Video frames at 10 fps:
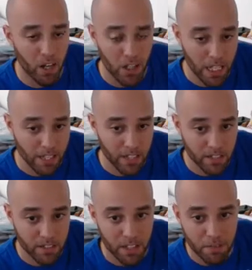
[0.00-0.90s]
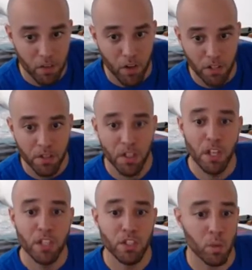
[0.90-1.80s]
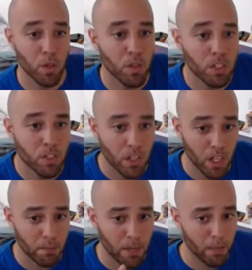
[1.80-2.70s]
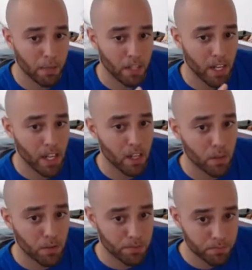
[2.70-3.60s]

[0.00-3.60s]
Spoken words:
all that good stuff on you. So Raccoon's only gonna be able to heal